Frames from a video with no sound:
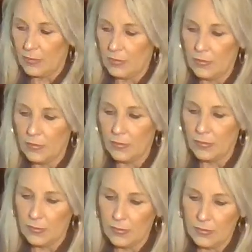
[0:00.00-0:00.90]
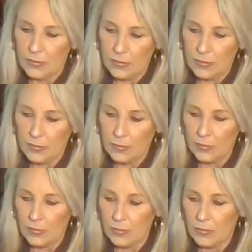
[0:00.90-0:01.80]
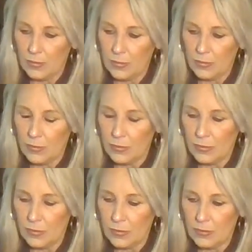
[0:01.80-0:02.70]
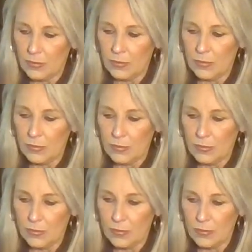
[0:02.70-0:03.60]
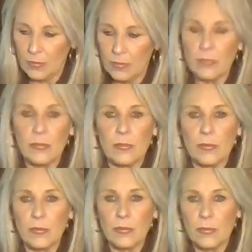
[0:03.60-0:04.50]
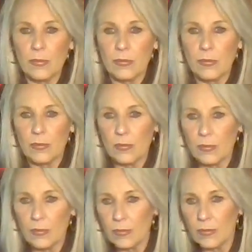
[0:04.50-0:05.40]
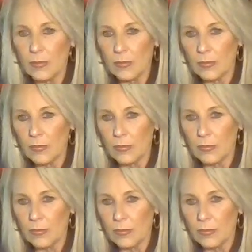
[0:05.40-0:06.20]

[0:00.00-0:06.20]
(no one is talking)